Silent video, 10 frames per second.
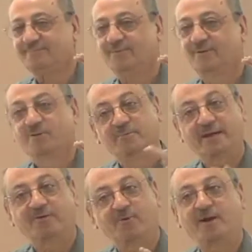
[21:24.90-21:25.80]
We
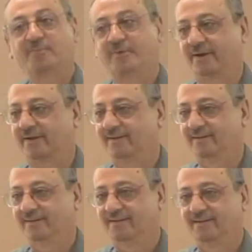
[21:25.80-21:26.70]
make one brick.
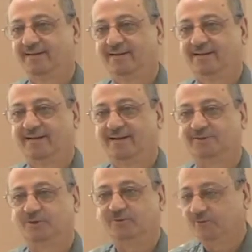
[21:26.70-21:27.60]

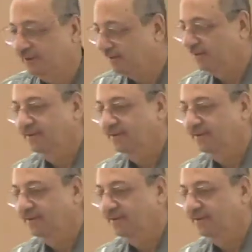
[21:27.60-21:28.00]
So we